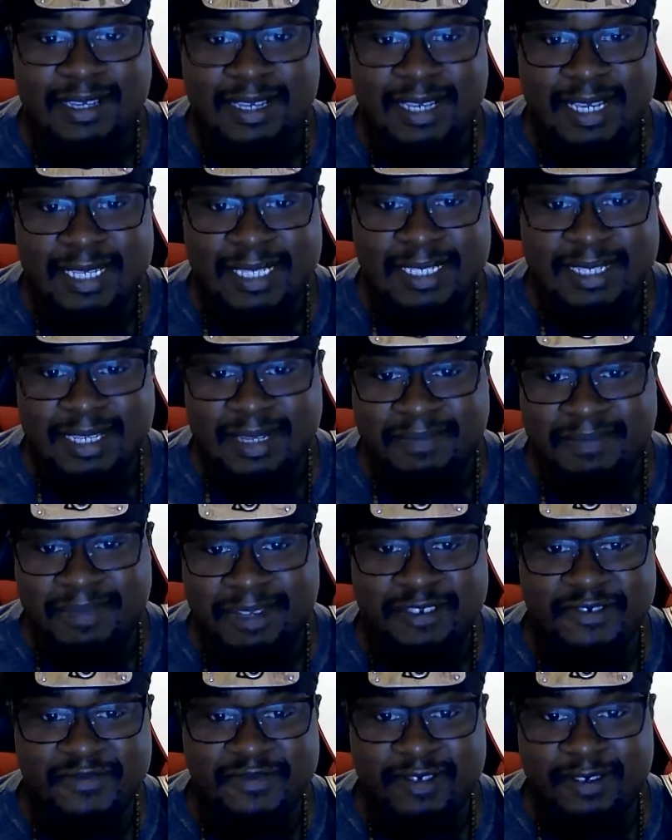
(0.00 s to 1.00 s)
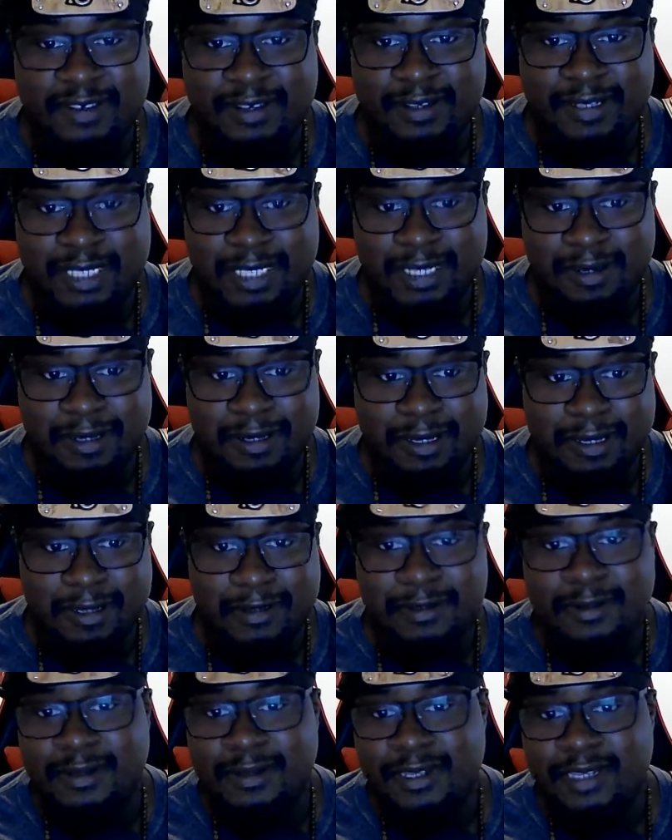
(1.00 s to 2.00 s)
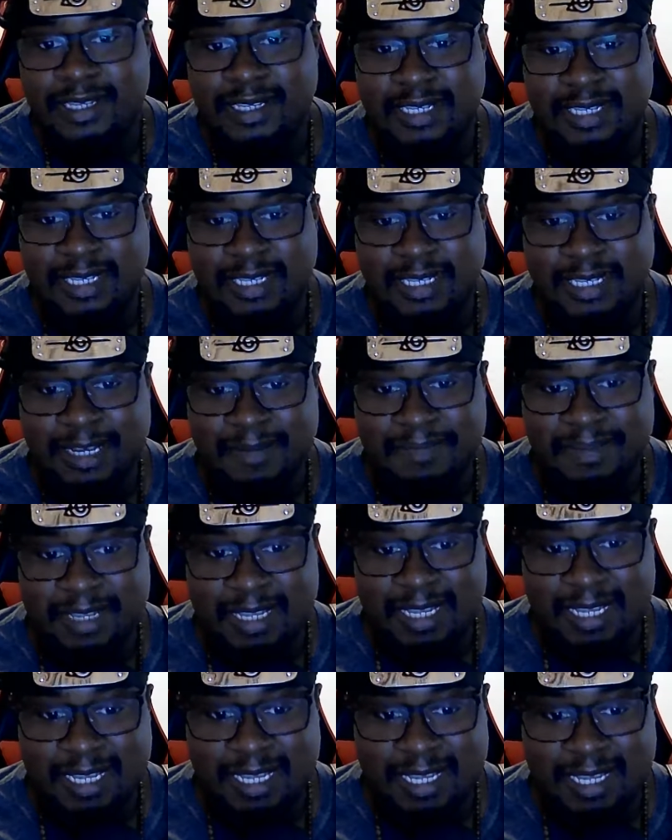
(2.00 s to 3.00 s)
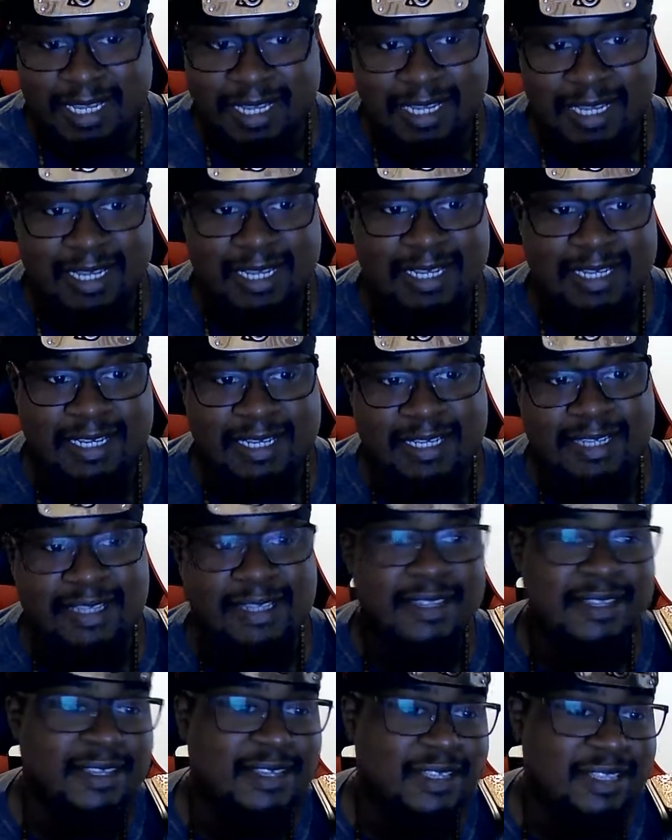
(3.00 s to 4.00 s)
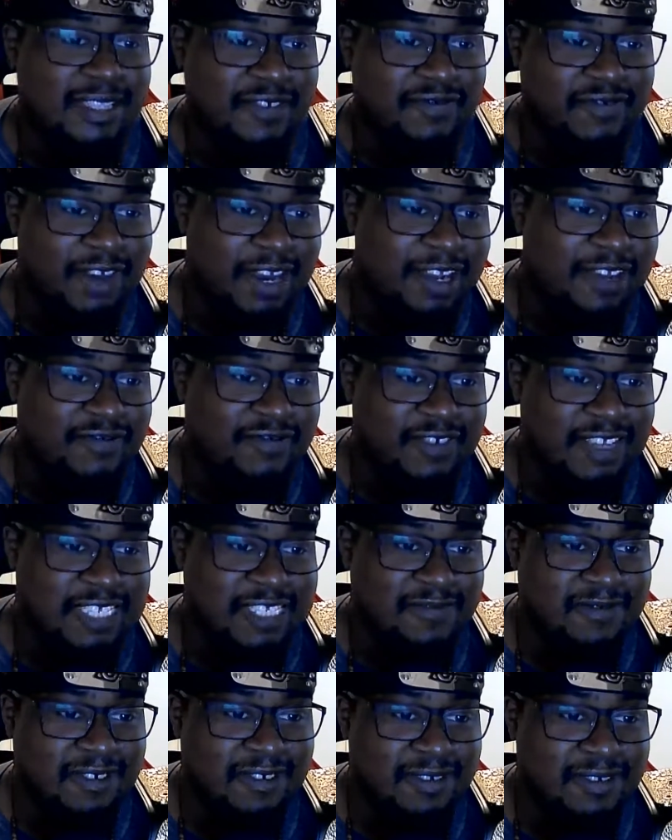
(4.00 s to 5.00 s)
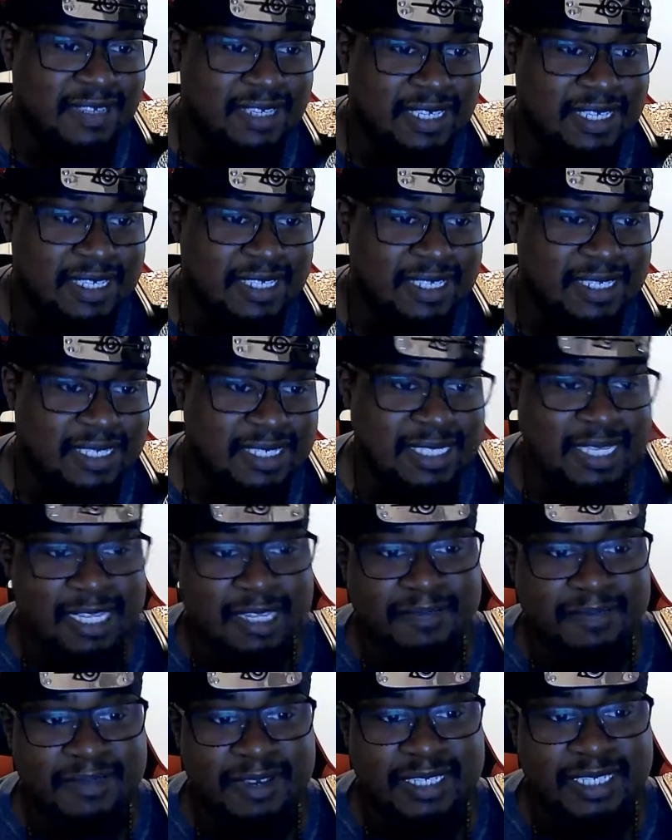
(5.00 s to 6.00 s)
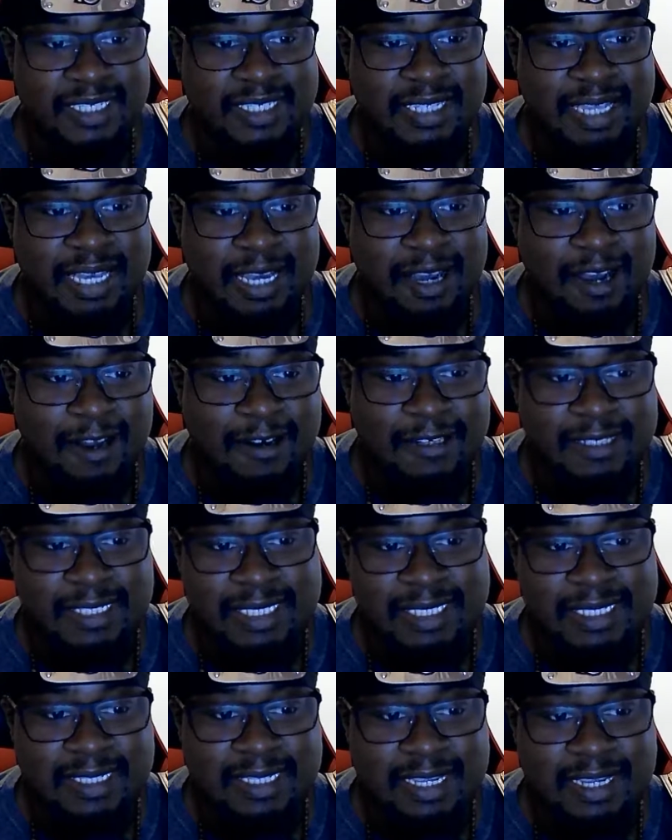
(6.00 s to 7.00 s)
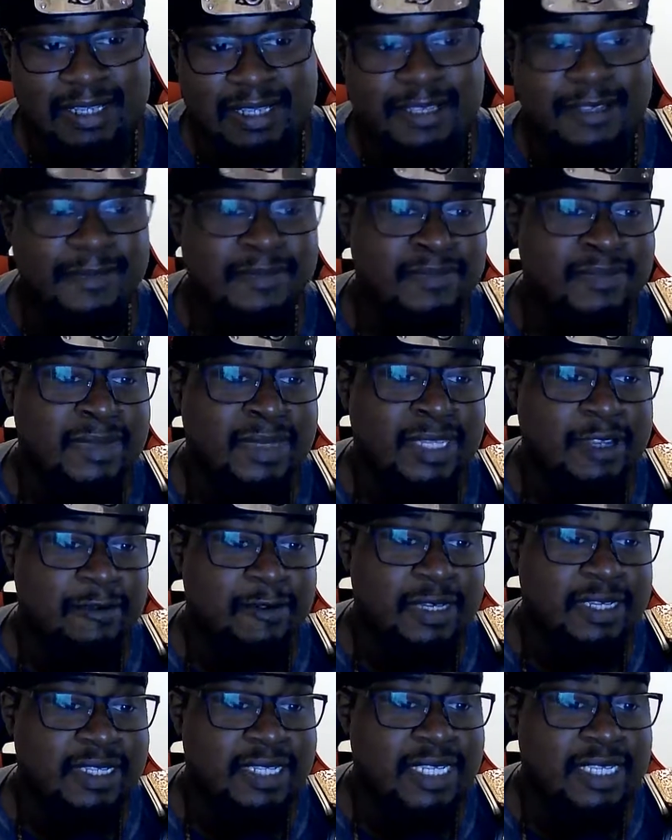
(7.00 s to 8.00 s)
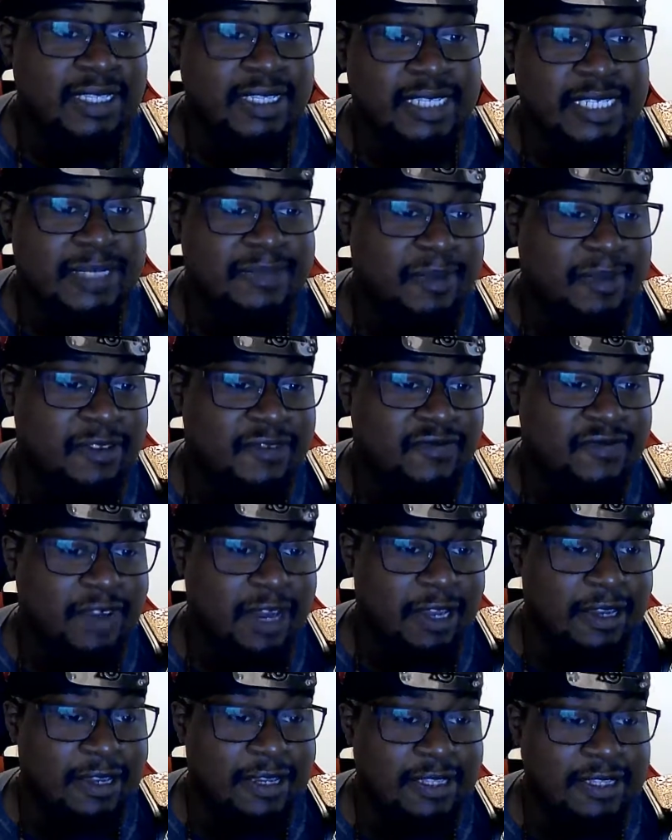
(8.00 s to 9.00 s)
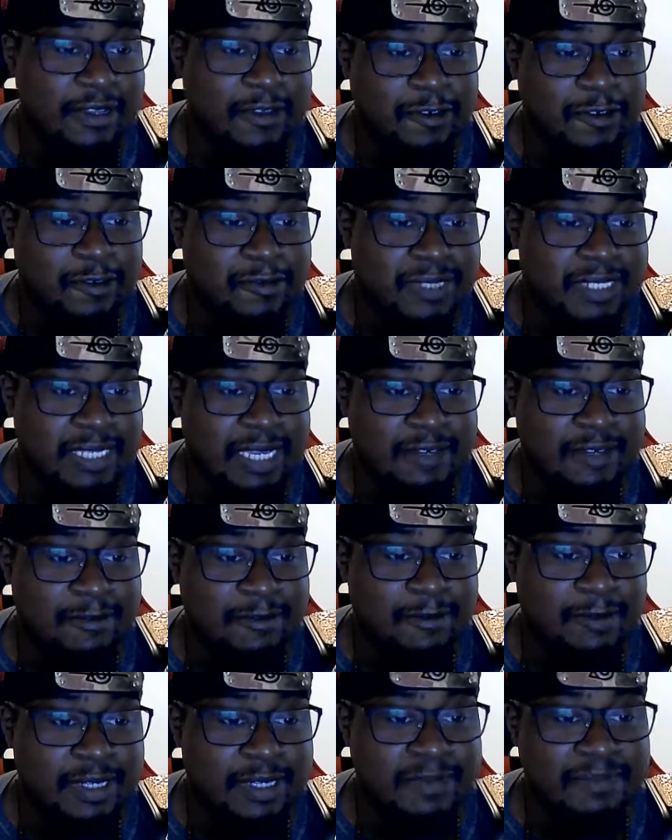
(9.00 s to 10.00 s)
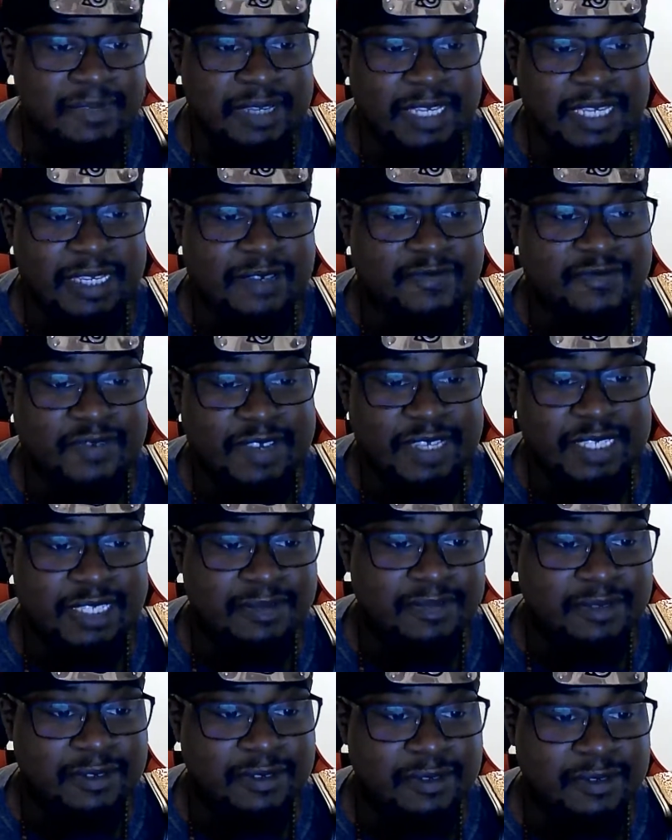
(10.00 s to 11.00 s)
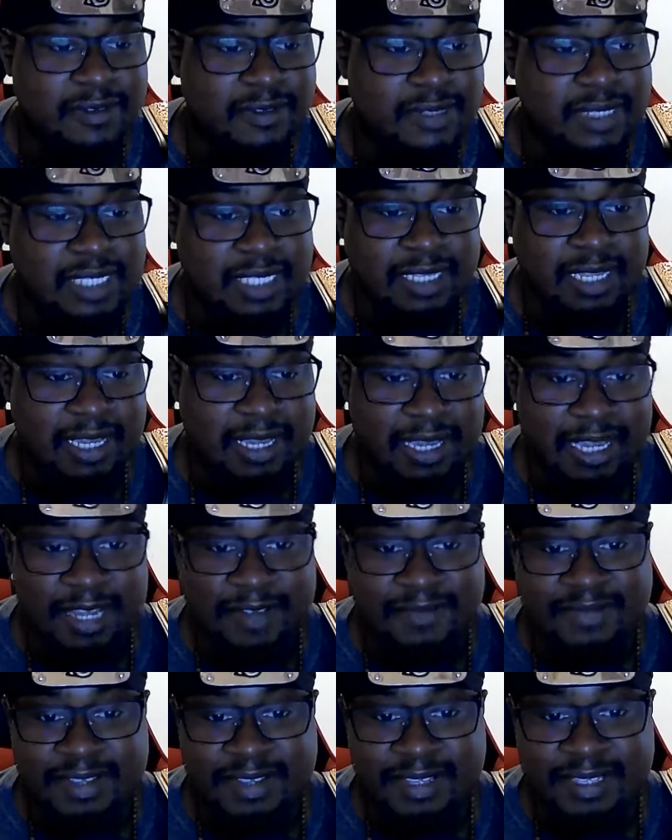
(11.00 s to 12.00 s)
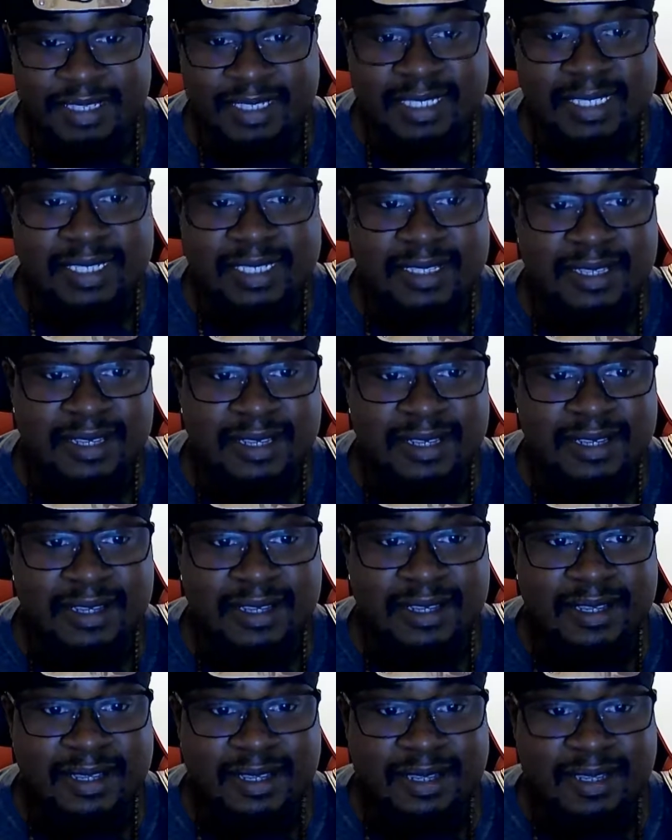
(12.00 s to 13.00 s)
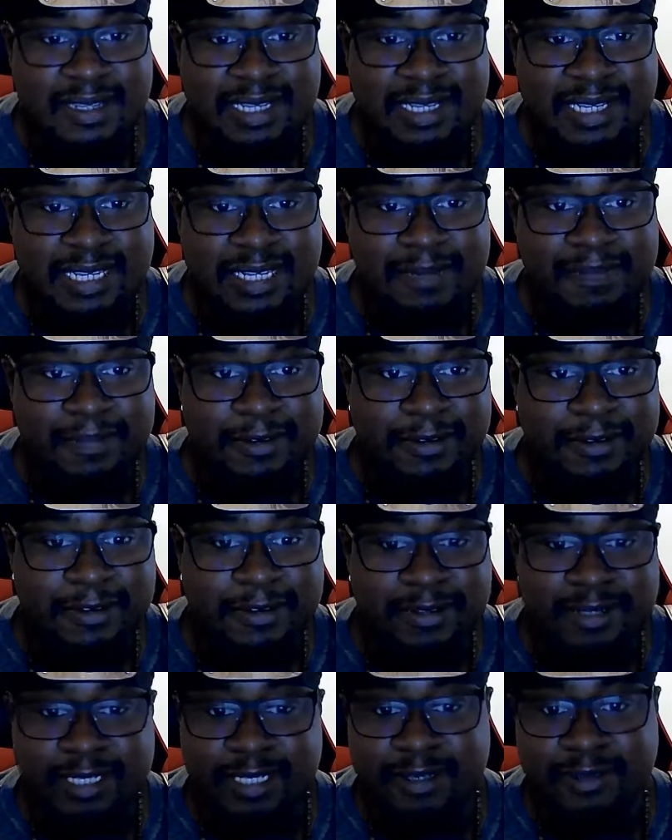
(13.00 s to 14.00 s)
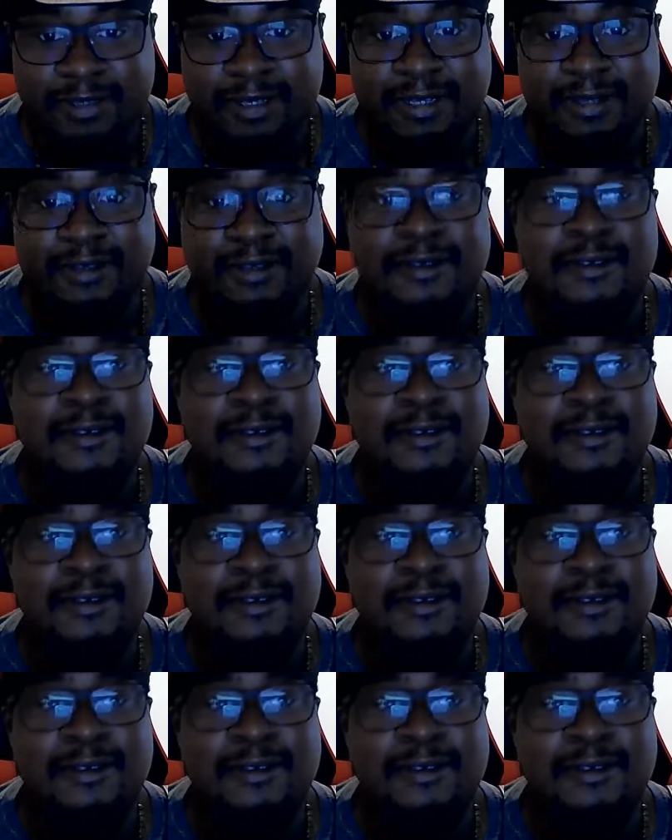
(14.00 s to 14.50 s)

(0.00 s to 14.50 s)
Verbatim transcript: Isn't it beautiful, Otoko? Yep. Ah ha ha ha. The fire festival is a celebration that honors the dead. We lit this bonfire in the hopes that it would be visible to the heavens. Uh, poor Otoko.